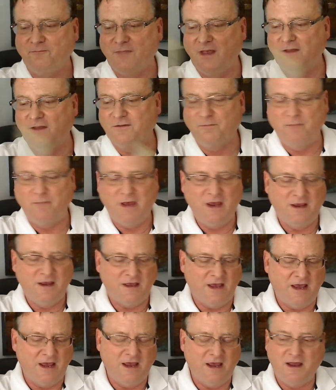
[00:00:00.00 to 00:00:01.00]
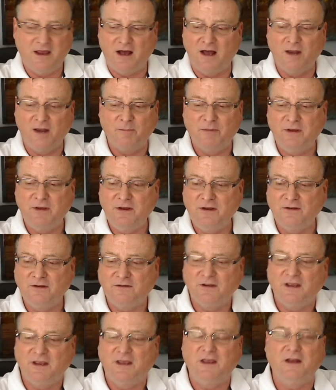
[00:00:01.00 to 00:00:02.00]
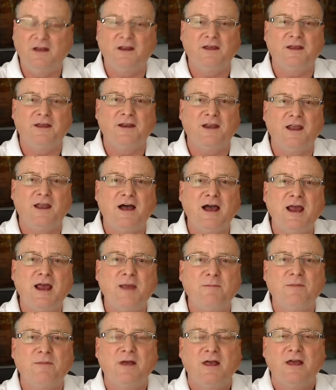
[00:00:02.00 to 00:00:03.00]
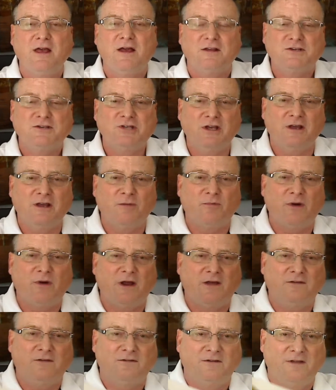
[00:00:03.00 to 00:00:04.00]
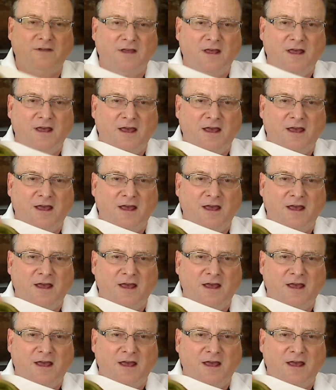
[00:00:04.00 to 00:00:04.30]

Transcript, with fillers: is make a jalapeno, tequila, and lime chicken breast.